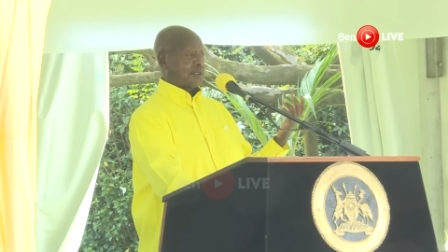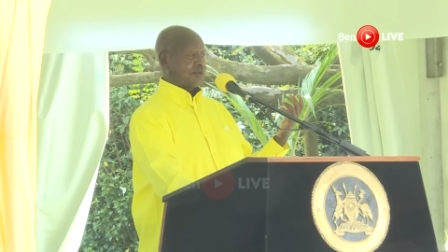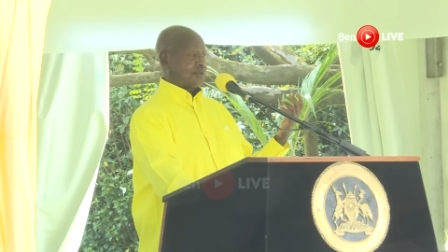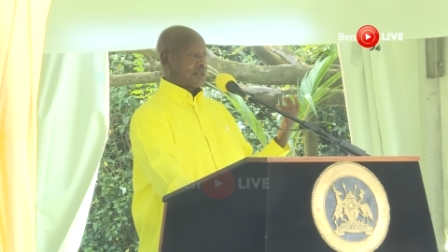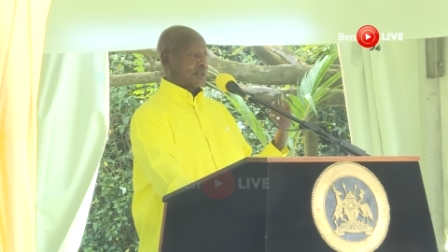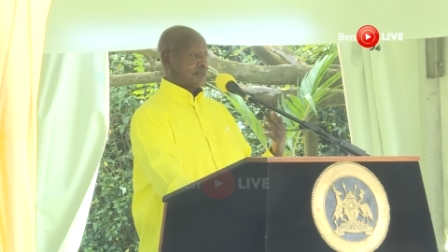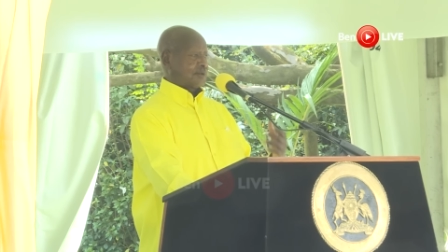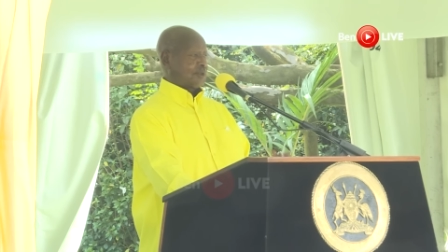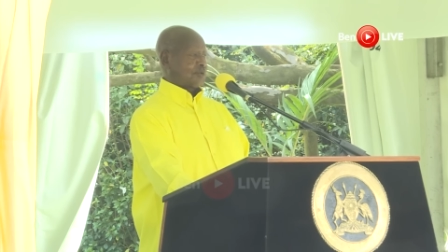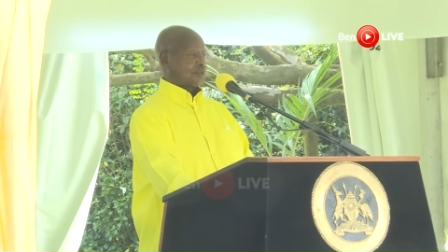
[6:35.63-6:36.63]
I think,
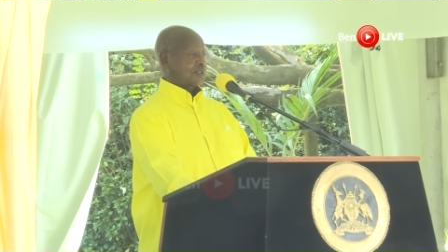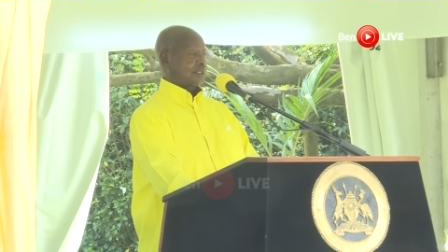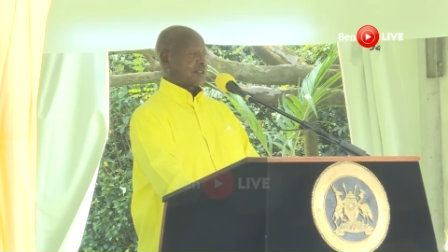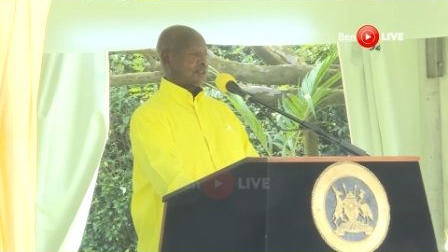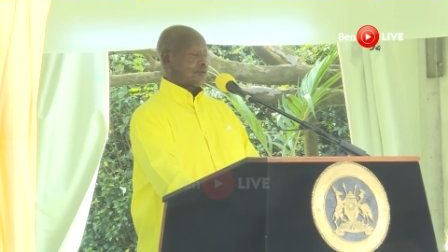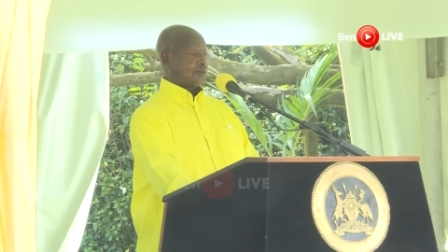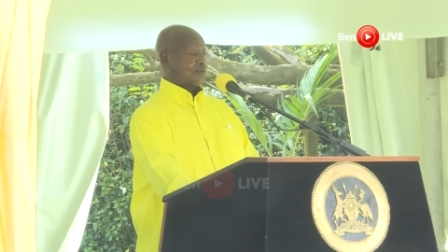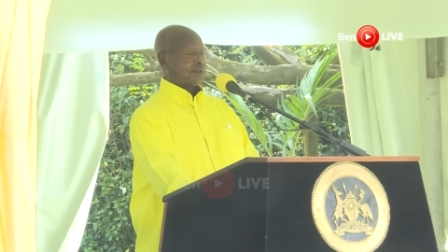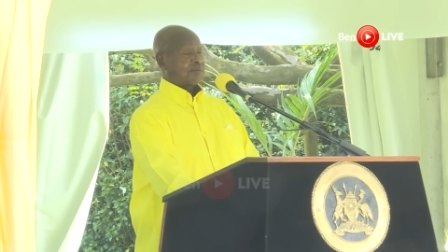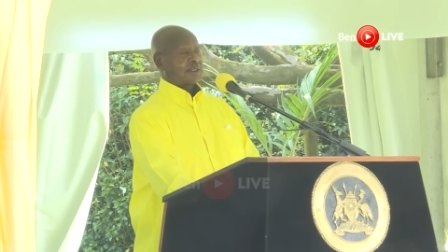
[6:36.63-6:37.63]
when we started in
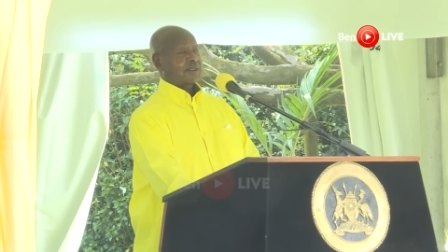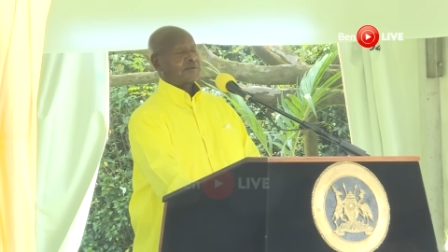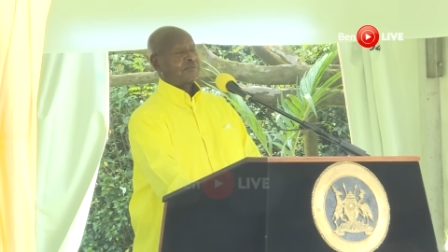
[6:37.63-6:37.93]
November.